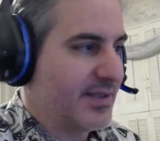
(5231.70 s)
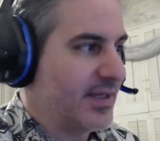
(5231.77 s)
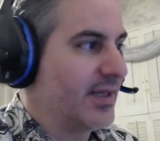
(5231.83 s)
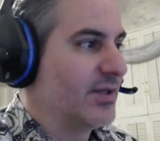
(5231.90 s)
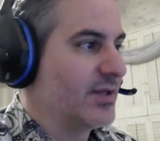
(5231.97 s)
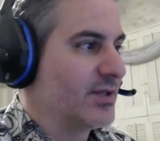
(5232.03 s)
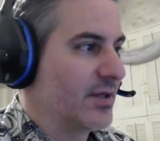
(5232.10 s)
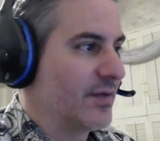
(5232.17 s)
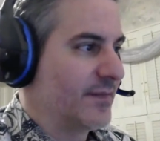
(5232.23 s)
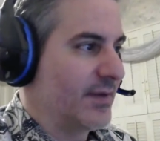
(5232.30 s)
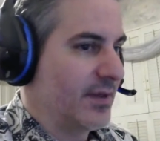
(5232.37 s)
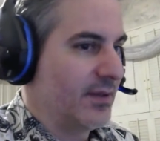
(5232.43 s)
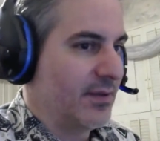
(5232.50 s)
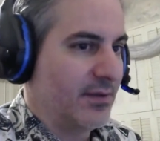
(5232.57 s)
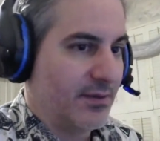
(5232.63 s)
they deserved
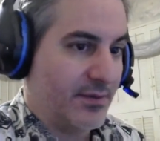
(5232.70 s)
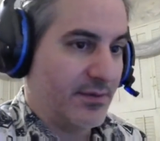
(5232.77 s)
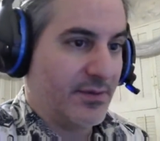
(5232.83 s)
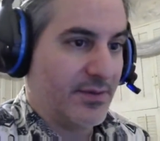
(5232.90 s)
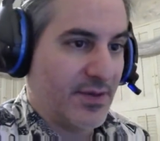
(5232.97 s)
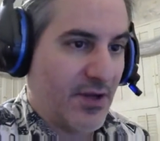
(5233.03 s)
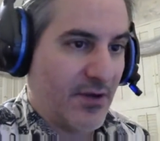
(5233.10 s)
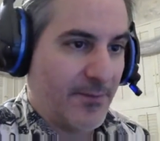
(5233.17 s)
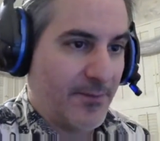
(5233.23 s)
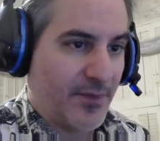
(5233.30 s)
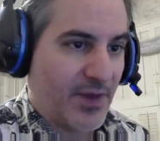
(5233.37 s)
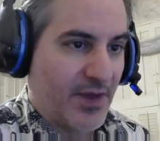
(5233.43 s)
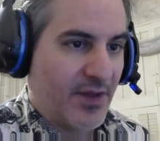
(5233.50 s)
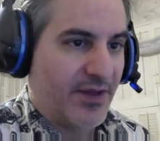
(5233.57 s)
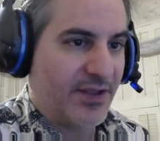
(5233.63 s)
it.
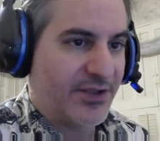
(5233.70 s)
The